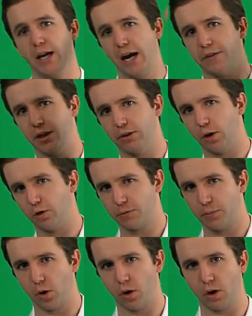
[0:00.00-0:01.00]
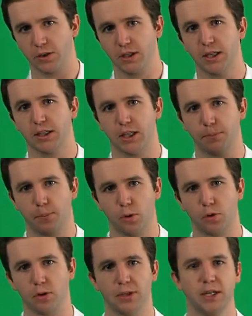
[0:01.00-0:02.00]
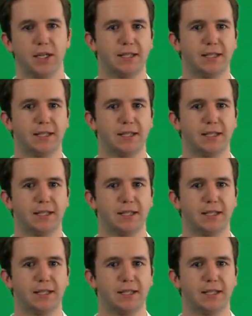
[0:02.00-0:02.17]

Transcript: and then those balls get pulled